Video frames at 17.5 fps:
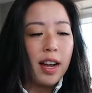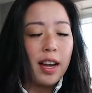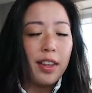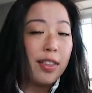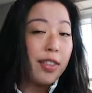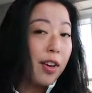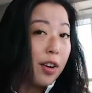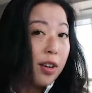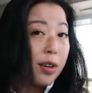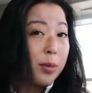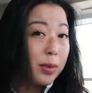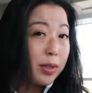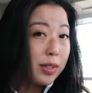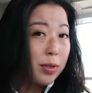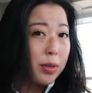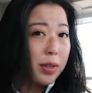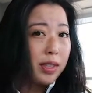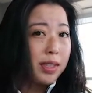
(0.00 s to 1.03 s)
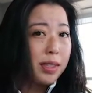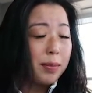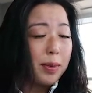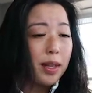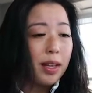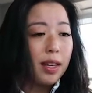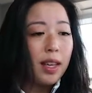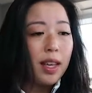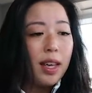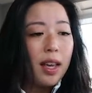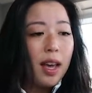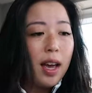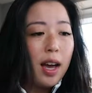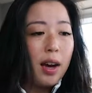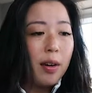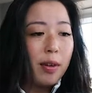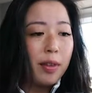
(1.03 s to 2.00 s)
I thought it was going to be.
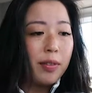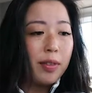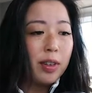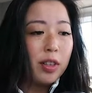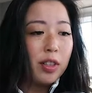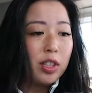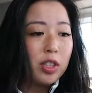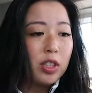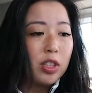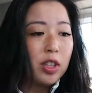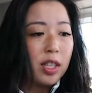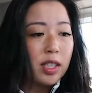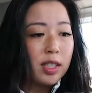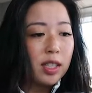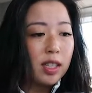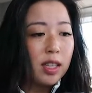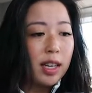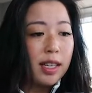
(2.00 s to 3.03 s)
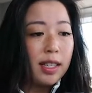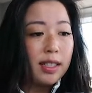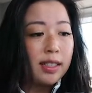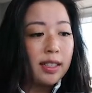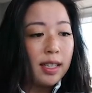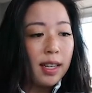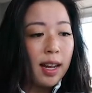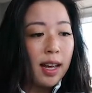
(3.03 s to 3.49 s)
However, this client did